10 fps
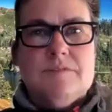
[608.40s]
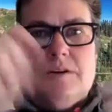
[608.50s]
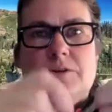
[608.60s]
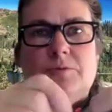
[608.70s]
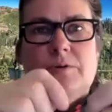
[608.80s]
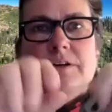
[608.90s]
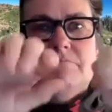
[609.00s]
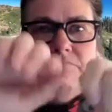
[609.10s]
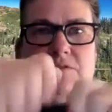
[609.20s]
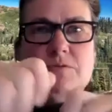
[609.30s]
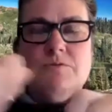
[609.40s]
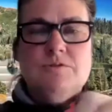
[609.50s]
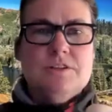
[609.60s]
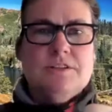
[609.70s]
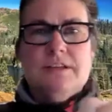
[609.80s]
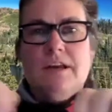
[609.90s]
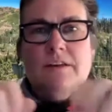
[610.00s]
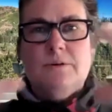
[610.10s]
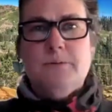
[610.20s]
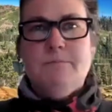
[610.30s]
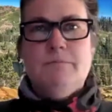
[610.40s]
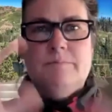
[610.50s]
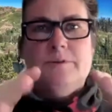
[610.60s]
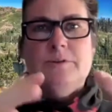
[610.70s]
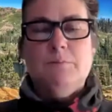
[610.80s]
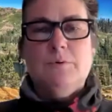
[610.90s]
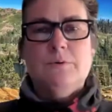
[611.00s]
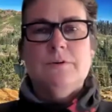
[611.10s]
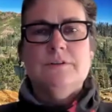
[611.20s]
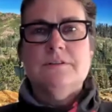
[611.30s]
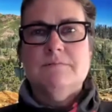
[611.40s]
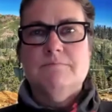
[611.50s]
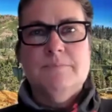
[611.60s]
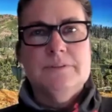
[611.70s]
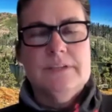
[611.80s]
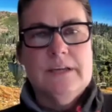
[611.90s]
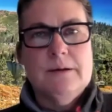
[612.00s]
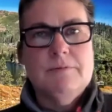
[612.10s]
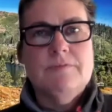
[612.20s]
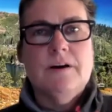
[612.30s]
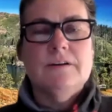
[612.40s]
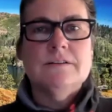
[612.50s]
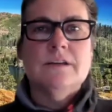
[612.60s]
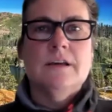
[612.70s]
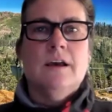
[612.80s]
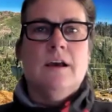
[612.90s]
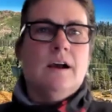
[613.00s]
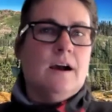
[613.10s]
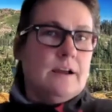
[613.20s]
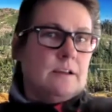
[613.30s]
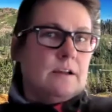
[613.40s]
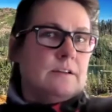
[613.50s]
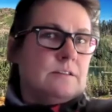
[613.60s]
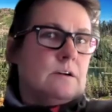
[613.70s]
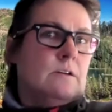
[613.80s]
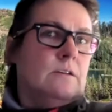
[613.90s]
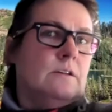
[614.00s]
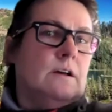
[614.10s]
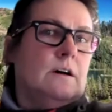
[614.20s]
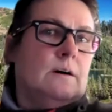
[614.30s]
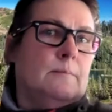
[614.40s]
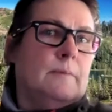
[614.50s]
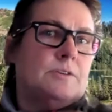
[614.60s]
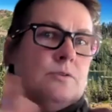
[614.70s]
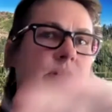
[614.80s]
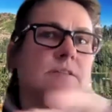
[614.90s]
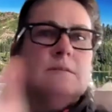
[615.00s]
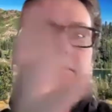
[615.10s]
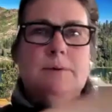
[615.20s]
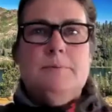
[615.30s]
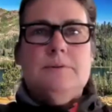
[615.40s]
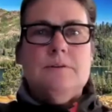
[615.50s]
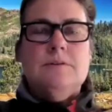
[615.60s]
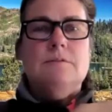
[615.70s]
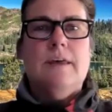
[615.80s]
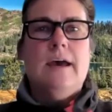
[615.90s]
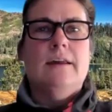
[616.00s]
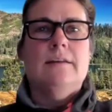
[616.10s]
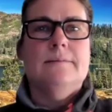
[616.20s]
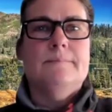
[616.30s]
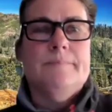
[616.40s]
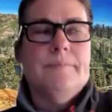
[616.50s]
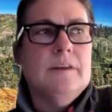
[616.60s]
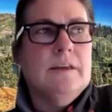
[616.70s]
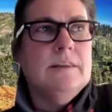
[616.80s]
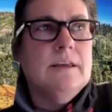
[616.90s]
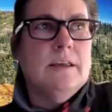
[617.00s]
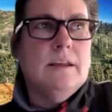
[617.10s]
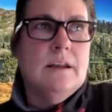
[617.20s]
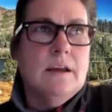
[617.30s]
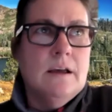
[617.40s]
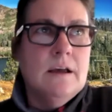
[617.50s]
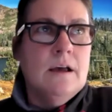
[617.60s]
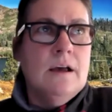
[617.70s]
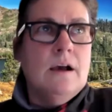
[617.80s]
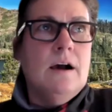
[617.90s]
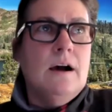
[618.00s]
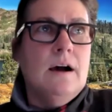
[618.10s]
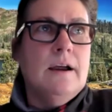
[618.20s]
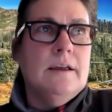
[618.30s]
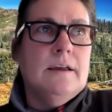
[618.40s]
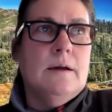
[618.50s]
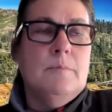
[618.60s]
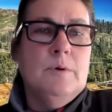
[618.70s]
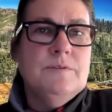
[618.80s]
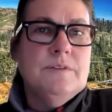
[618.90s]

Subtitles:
soldering, screwing shit together, building boards, building amplifiers. I started, I trained some people to do that. And then I got moved